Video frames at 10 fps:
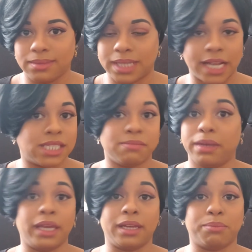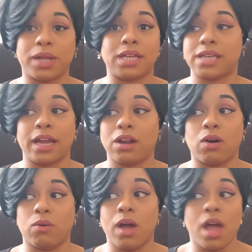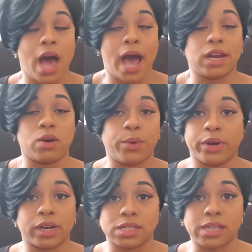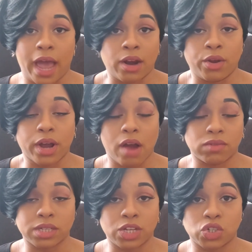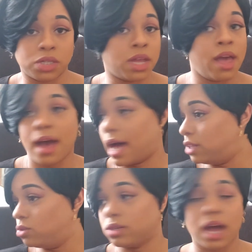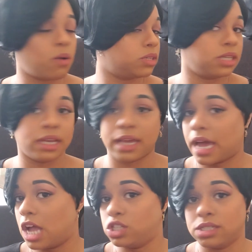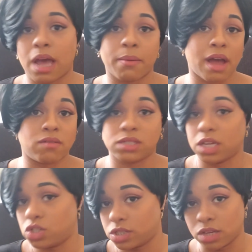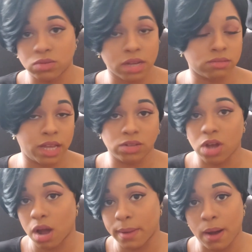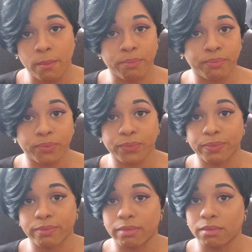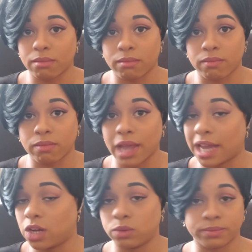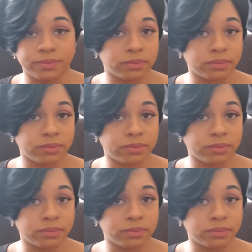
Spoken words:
that's me. Plus, I know what you're gonna say. I know your conversation. I do not want to engage in the type of conversations that you talk about. I don't.